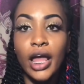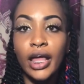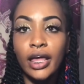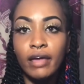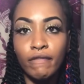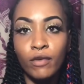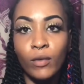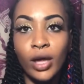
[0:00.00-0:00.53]

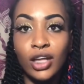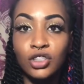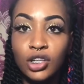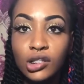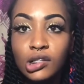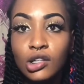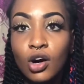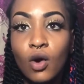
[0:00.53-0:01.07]
giveaway
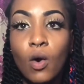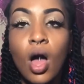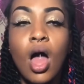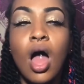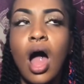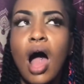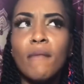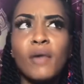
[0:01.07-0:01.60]
just now.
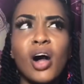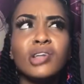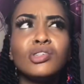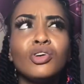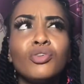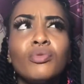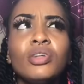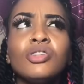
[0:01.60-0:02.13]
I'm
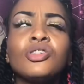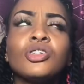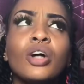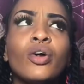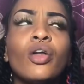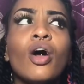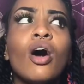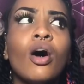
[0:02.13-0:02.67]
also doing
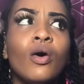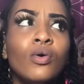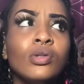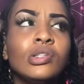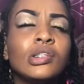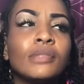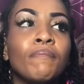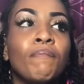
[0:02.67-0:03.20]
shout outs.